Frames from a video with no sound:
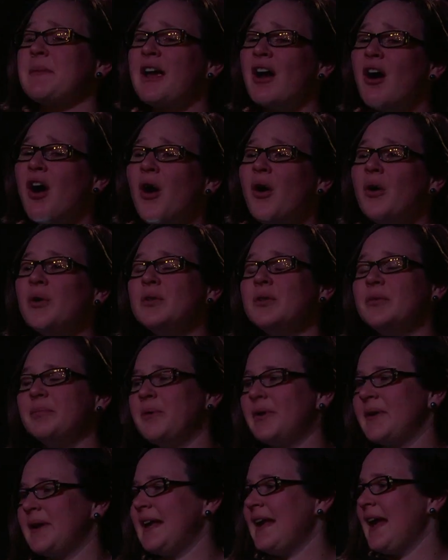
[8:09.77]
my whole
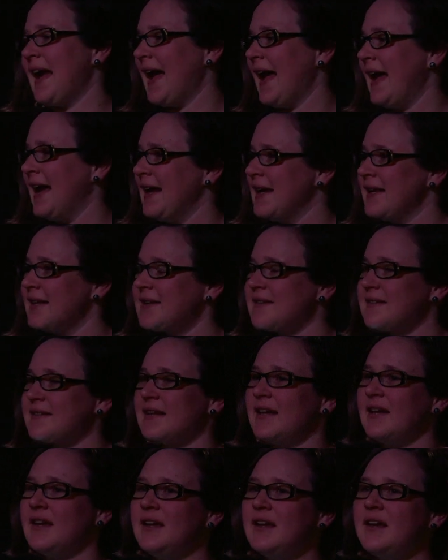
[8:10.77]
body aches